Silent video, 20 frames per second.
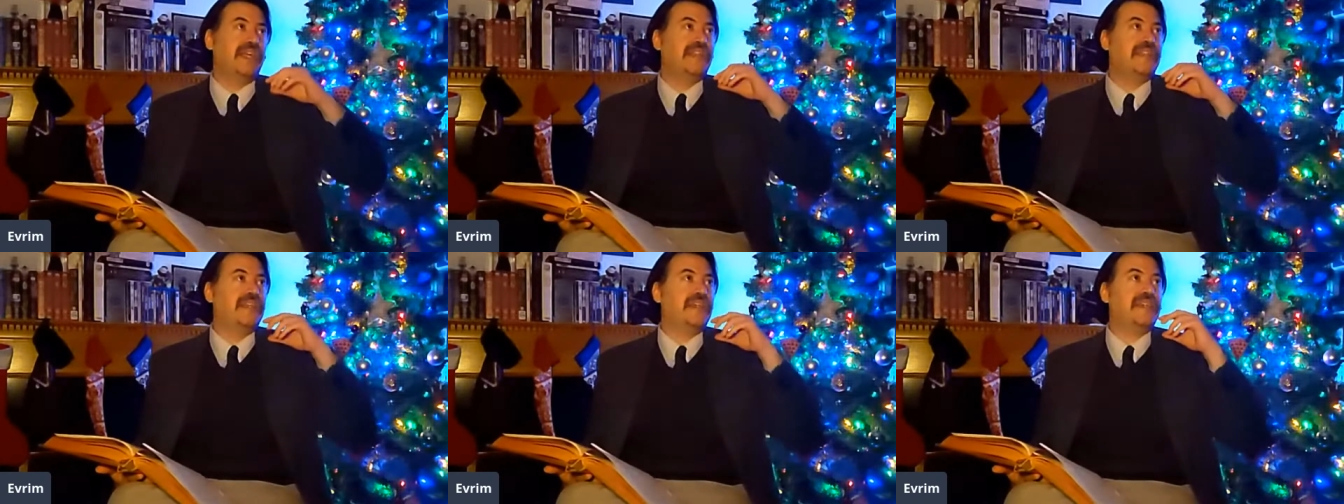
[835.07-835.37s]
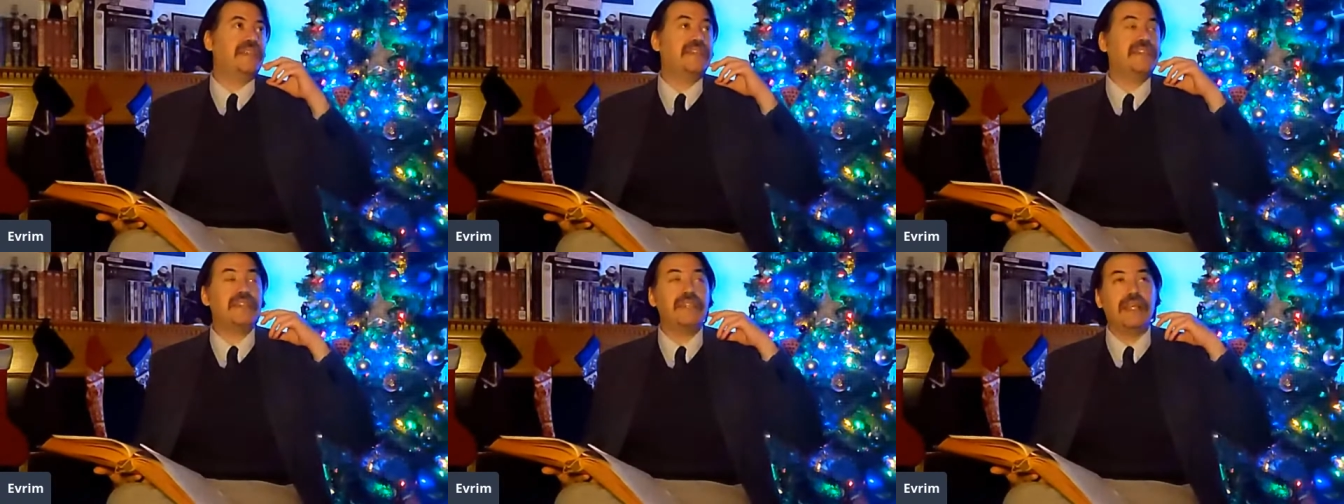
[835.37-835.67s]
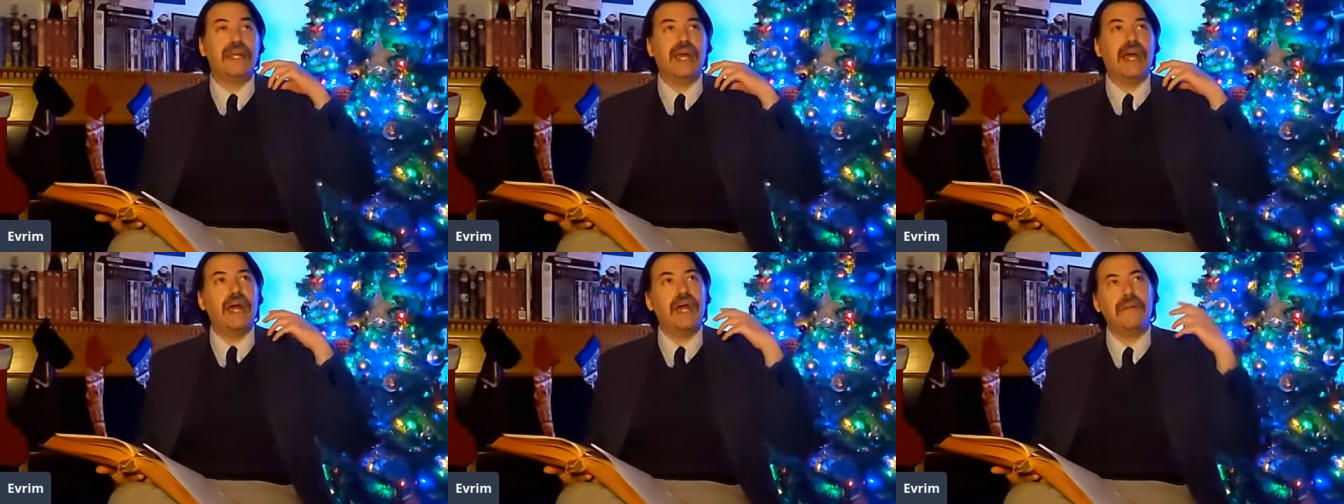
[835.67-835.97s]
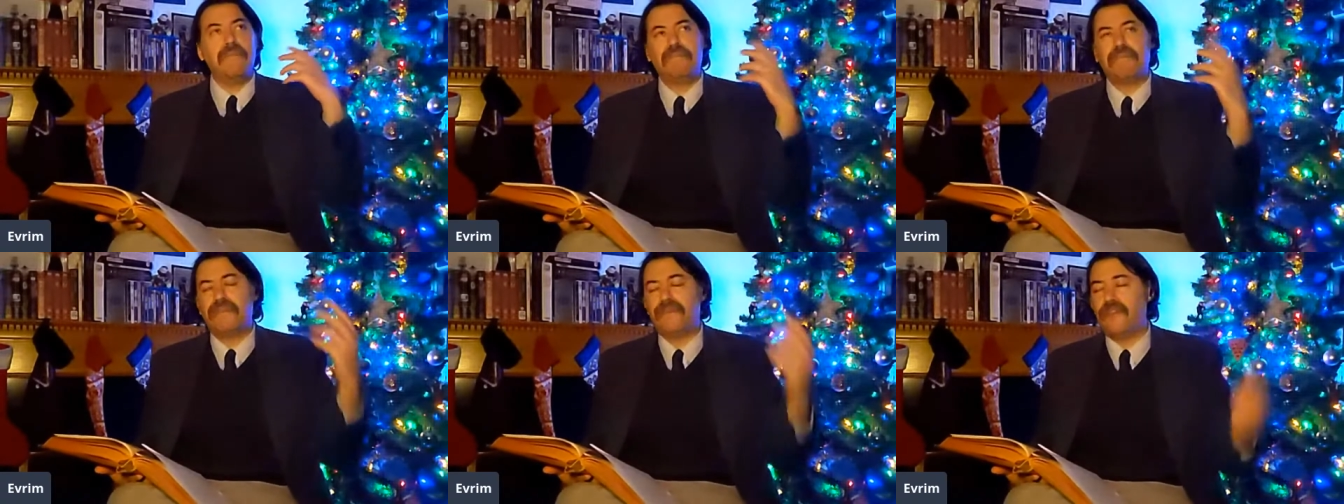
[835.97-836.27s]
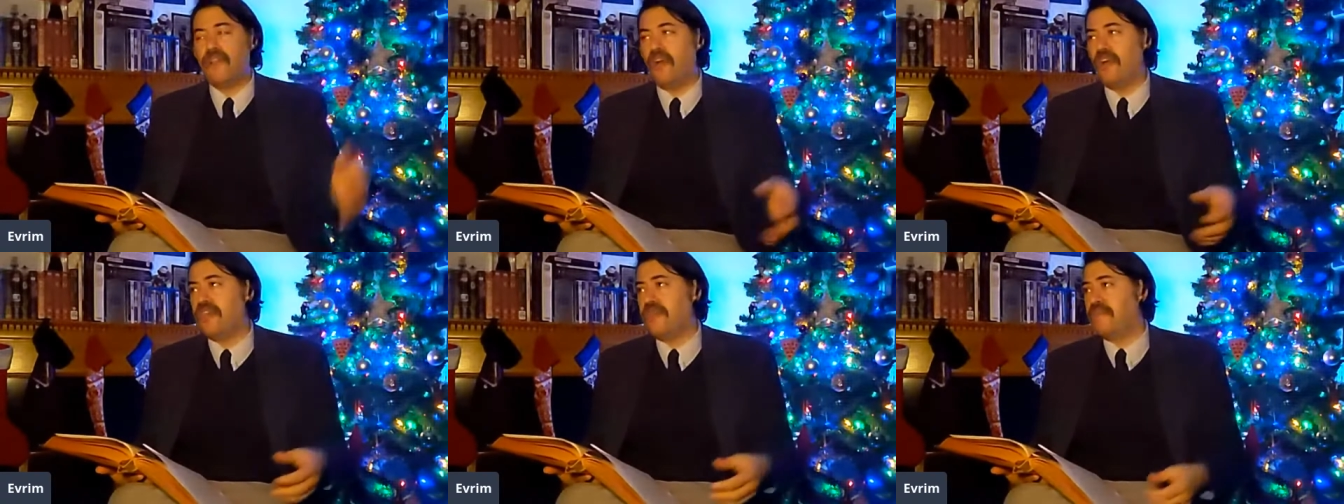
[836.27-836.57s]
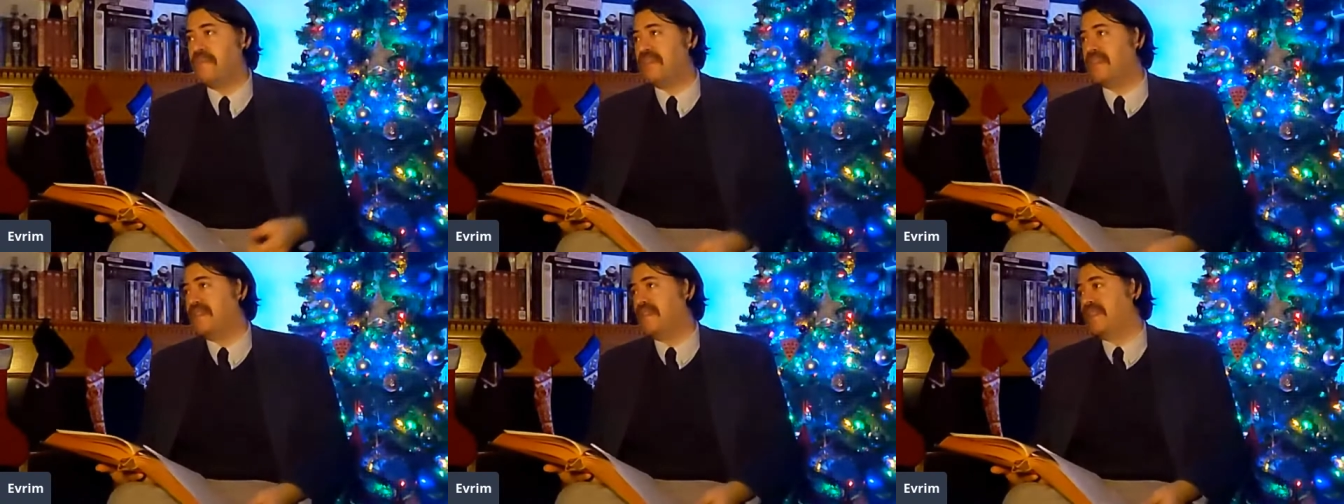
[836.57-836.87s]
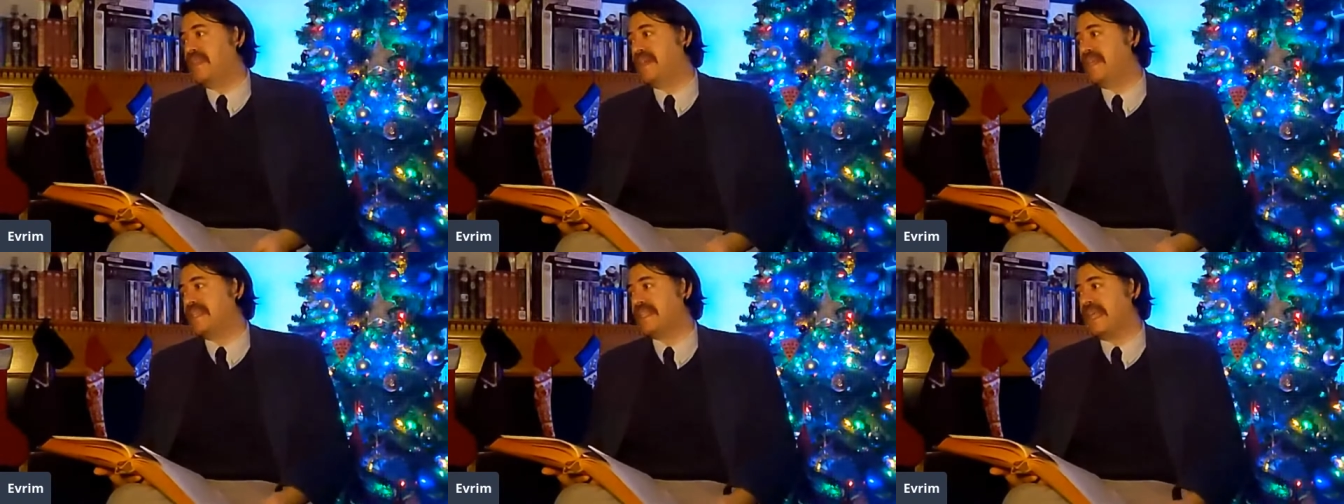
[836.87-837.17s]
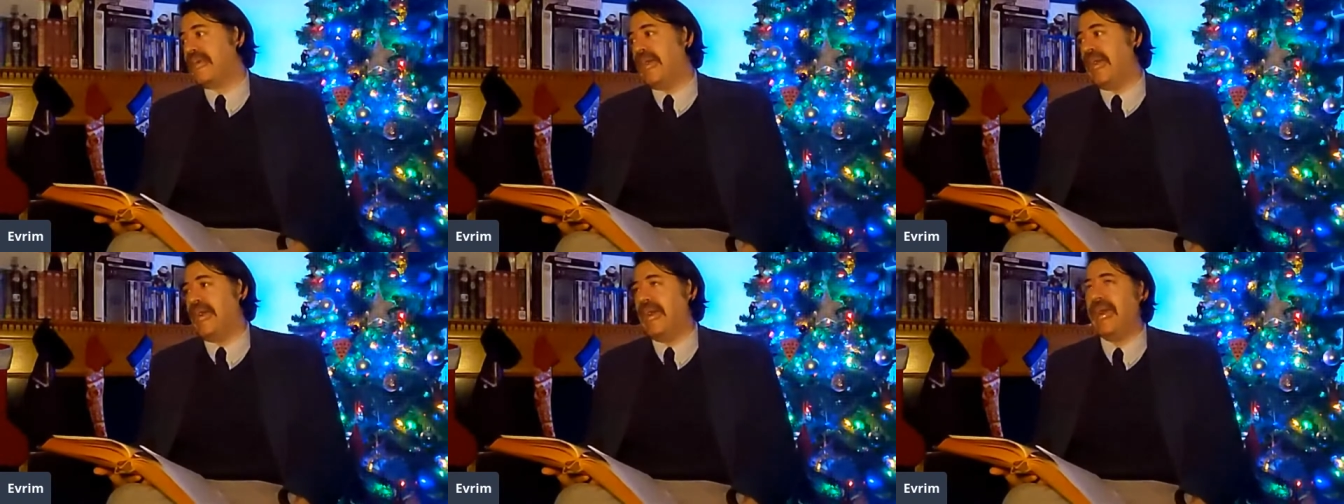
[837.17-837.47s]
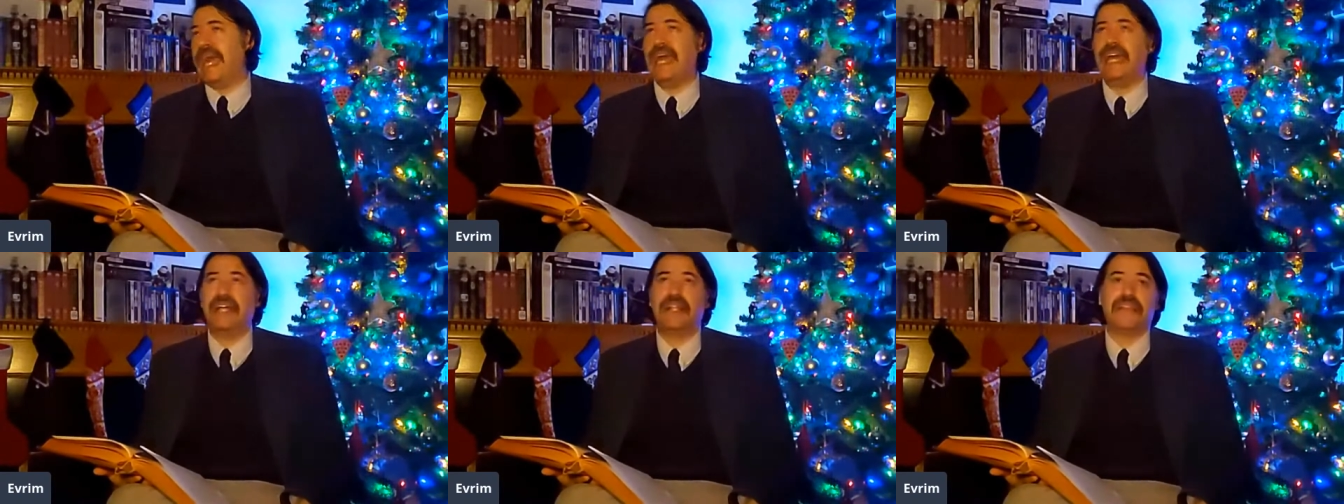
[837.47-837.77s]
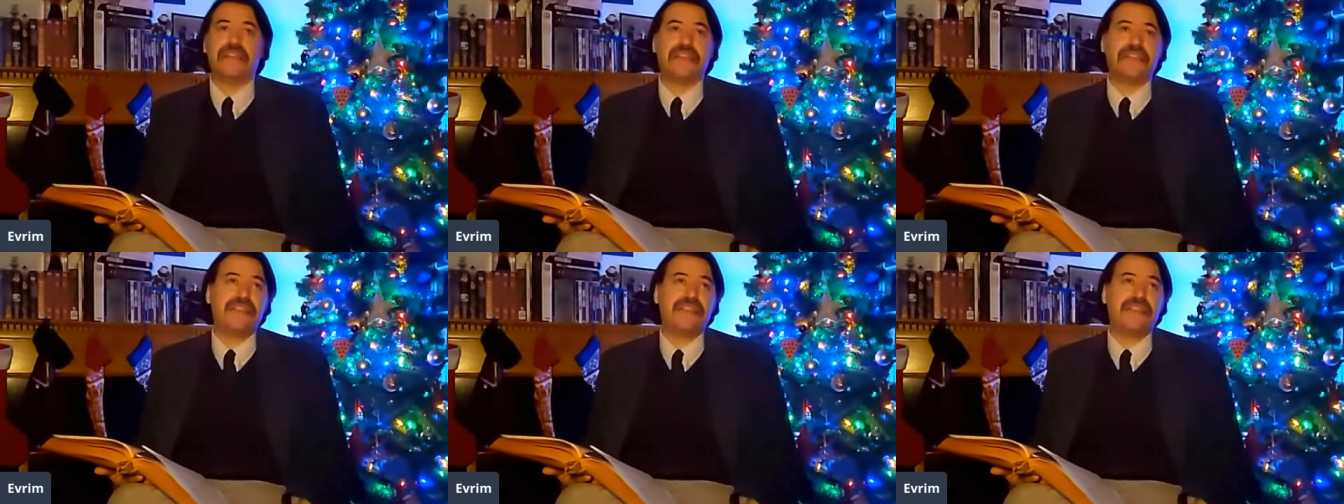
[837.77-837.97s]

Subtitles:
There's employment, there's health,